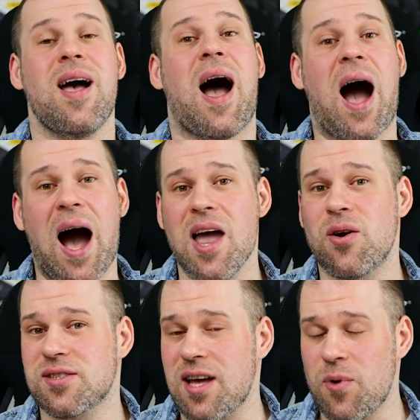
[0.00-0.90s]

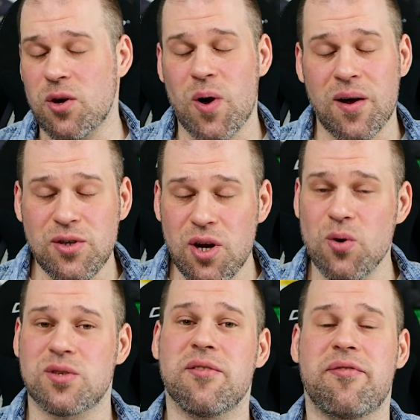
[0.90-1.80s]
Hire someone who
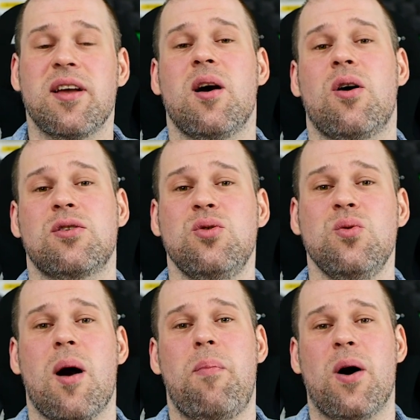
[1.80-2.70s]
knows a thing or
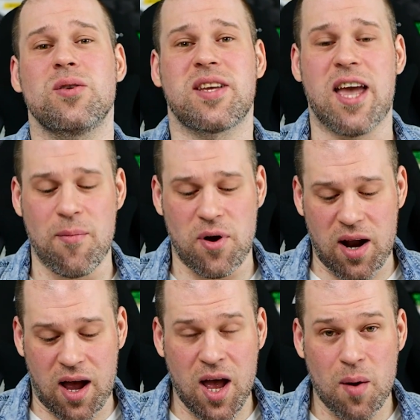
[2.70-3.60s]
two about
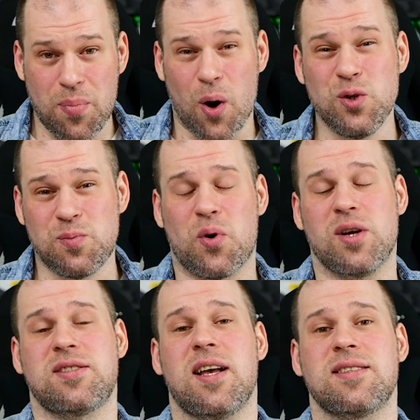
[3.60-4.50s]
camera
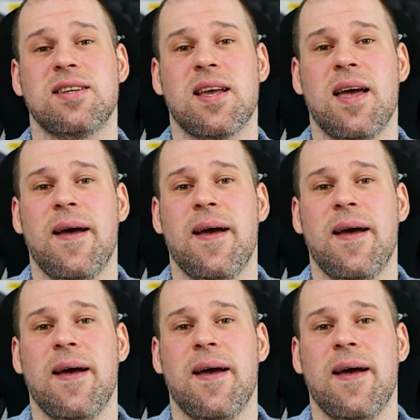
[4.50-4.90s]
post-processing,